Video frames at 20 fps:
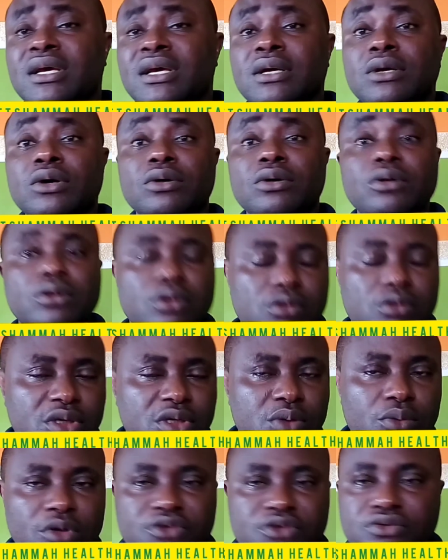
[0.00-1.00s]
chloroquine
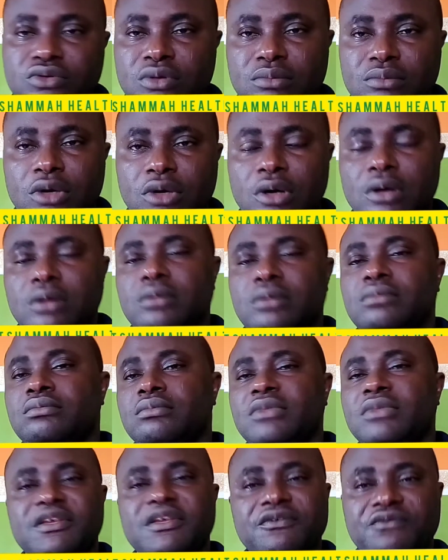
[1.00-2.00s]
was no more
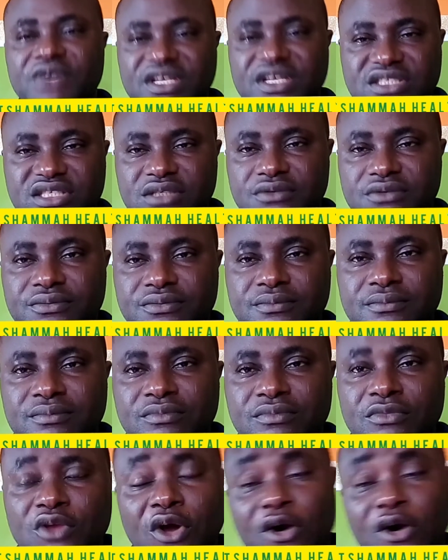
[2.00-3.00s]
effective.
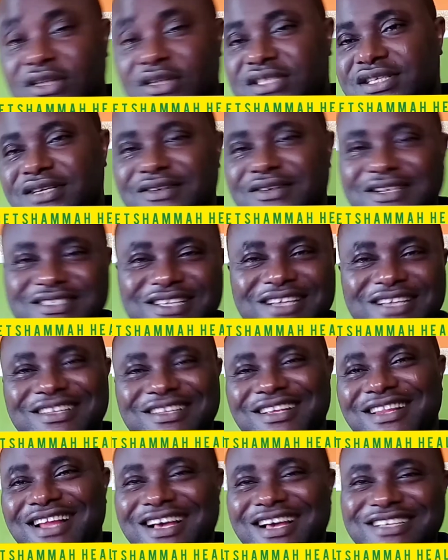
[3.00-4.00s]
Until recently,
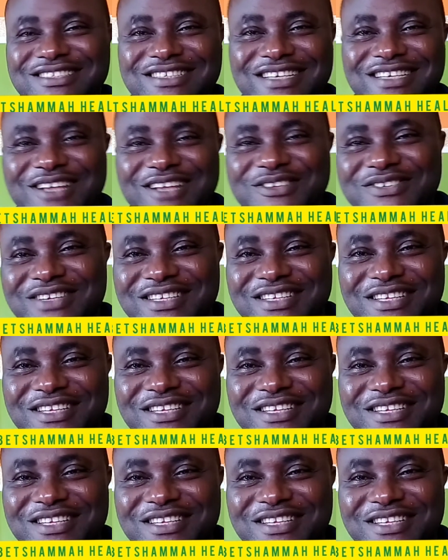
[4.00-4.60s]
last year during the